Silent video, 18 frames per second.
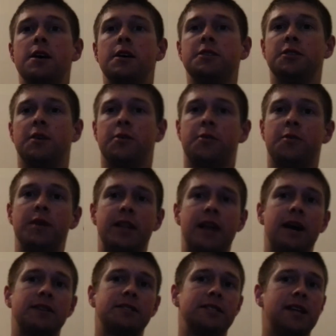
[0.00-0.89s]
So
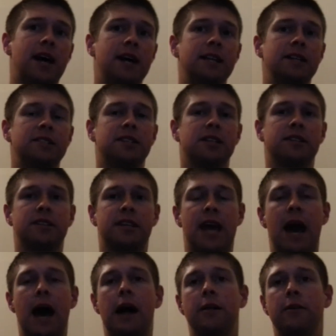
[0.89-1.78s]
3,096
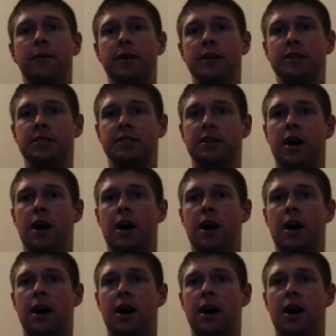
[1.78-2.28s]
calories